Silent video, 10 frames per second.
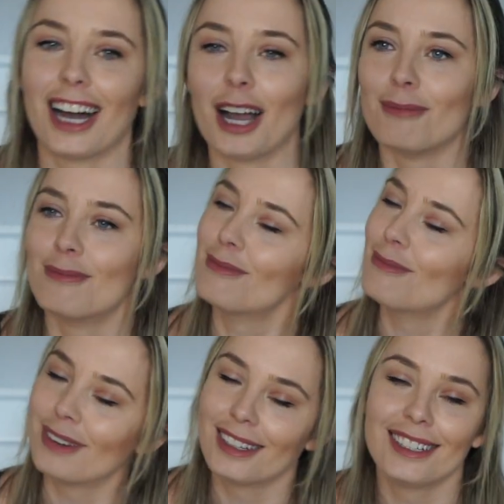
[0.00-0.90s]

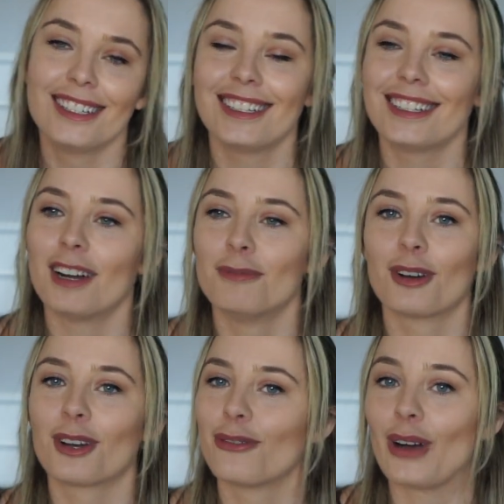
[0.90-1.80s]
I'm
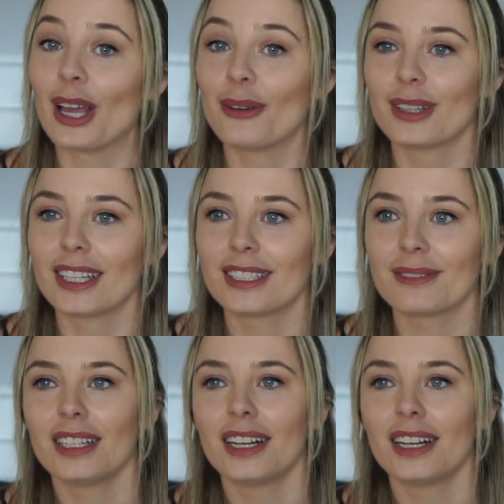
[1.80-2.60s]
not gonna fight you on this.